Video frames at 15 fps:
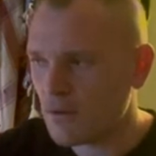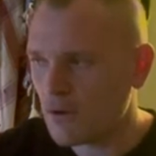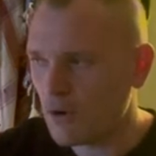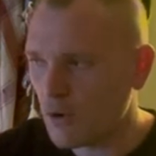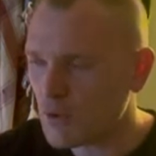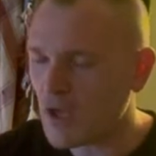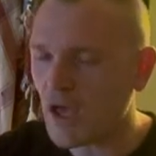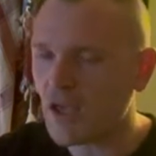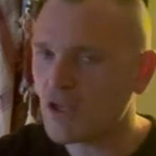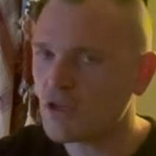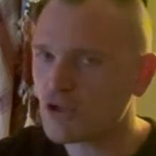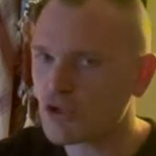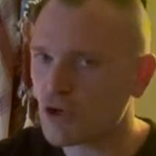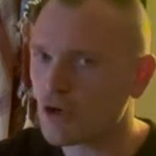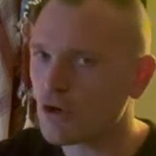Okay,
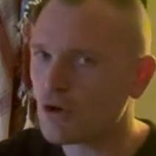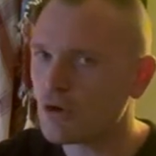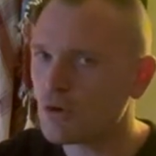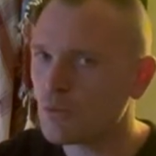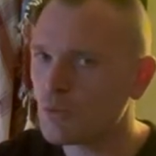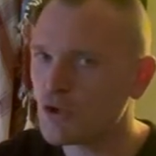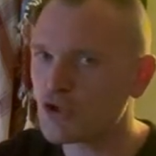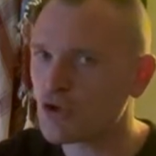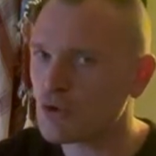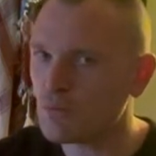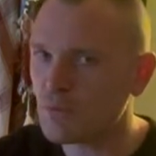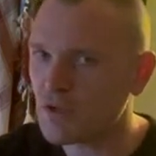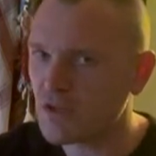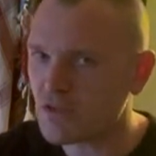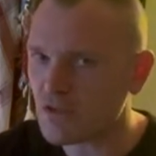sure, we shouldn't
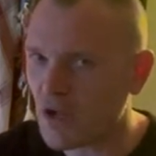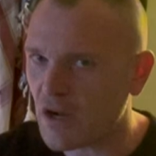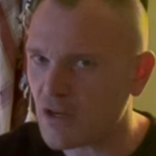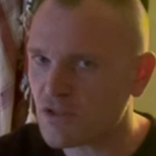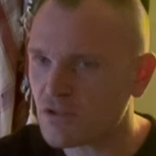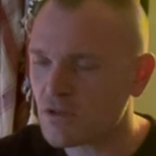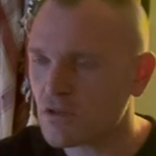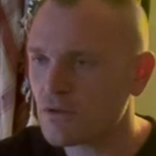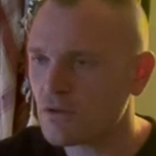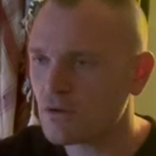be dishonest.